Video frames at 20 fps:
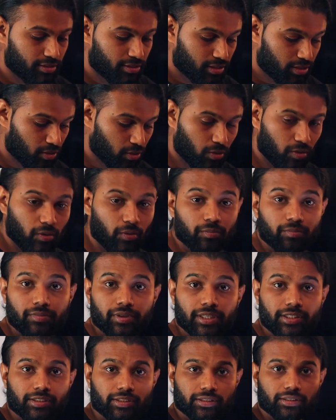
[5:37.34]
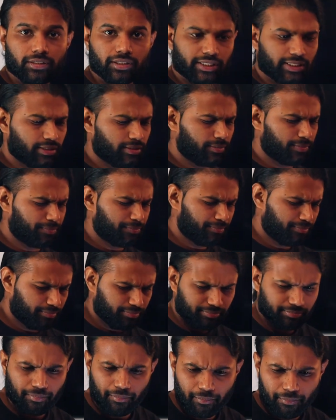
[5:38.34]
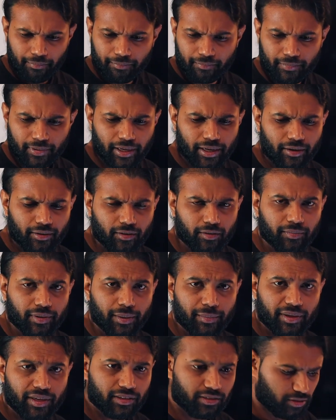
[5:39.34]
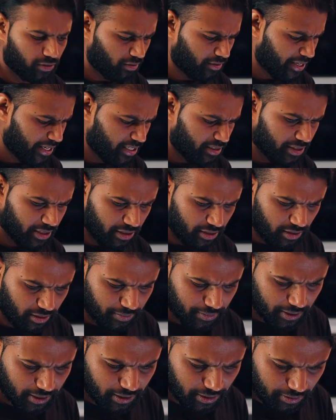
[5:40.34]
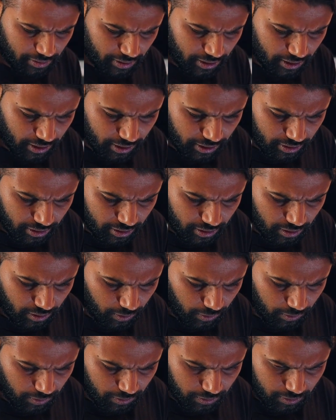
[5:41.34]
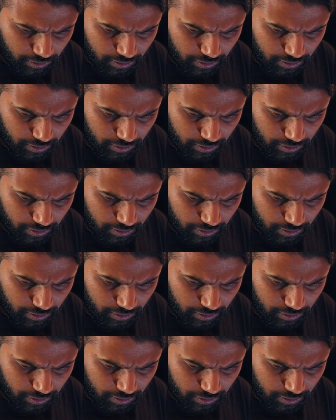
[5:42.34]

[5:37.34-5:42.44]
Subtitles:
so it's, I don't know, maybe it's already set up that I didn't know.